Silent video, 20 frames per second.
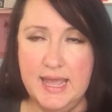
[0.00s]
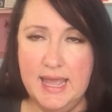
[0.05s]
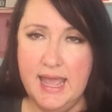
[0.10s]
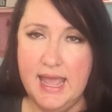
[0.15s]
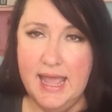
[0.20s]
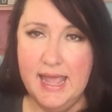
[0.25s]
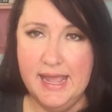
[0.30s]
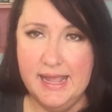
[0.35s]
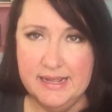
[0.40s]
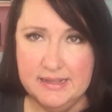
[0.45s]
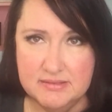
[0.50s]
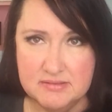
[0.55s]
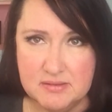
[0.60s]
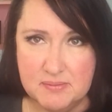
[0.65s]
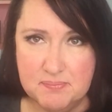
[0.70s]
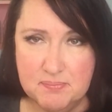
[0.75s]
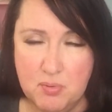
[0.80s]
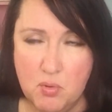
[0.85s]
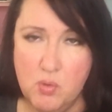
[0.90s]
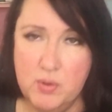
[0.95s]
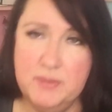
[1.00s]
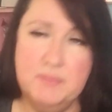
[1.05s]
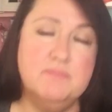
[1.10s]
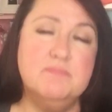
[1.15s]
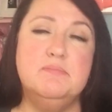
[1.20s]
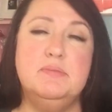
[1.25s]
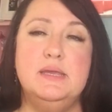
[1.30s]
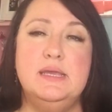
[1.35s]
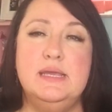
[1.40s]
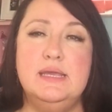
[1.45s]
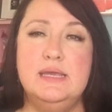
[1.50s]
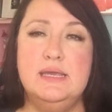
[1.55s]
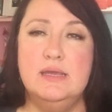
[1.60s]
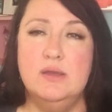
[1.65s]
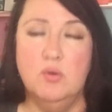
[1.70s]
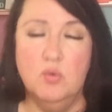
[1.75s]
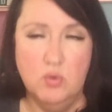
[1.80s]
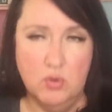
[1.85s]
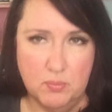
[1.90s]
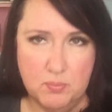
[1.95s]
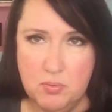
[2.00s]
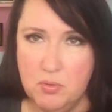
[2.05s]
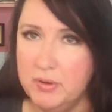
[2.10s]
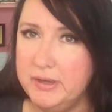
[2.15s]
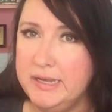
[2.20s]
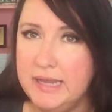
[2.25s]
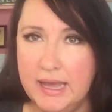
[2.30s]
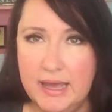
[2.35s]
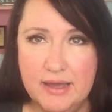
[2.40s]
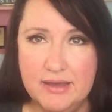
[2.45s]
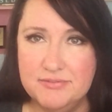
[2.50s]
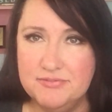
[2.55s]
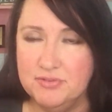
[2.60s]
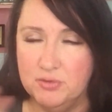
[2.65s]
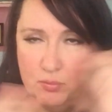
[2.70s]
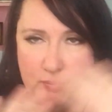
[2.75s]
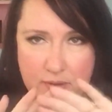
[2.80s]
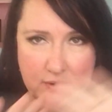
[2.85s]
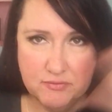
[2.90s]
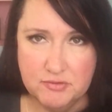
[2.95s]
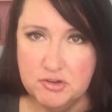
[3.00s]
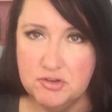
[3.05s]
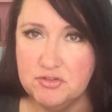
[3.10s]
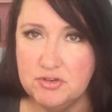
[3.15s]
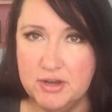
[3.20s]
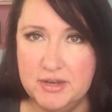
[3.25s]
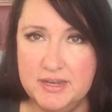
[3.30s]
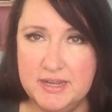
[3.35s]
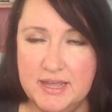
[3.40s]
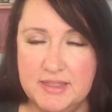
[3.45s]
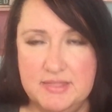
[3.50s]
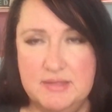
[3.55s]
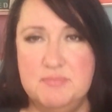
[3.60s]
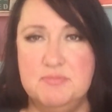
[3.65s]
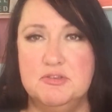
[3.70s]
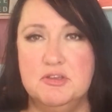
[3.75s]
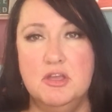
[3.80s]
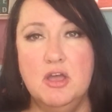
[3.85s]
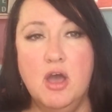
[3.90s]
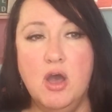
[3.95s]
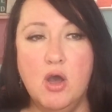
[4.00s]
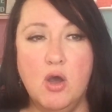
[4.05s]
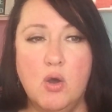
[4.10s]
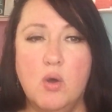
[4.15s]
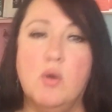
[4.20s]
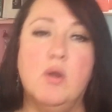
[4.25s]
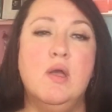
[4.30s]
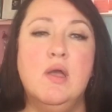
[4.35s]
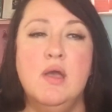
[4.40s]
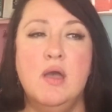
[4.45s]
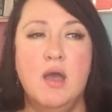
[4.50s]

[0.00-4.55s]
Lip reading: A to point B or point F or wherever you're trying to get them to go